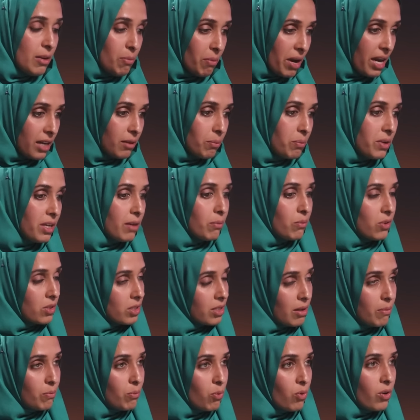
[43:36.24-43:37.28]
he might be a
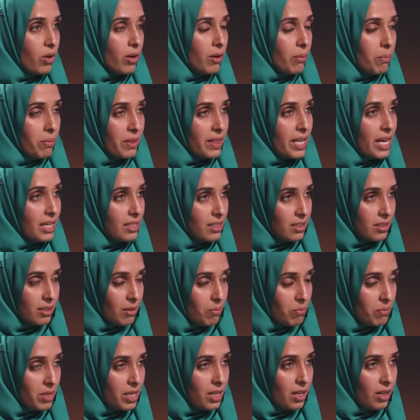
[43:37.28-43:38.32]
Muslim boy, but that
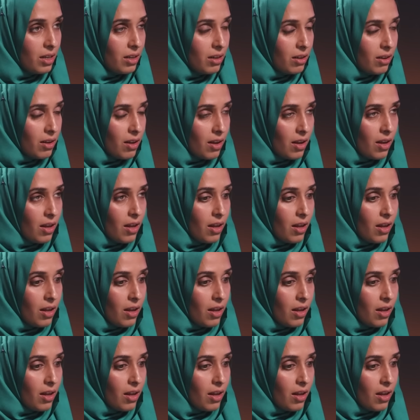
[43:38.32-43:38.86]
doesn't mean